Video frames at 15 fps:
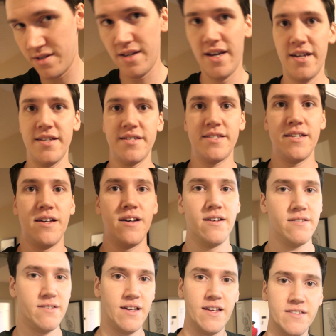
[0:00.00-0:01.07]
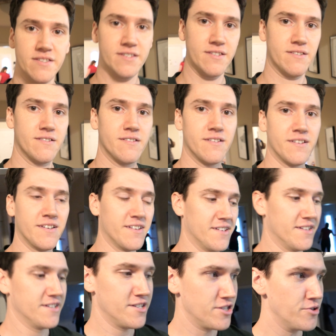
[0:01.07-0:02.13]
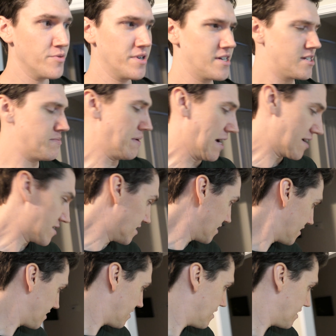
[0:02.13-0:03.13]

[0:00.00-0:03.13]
as uh, as you would expect.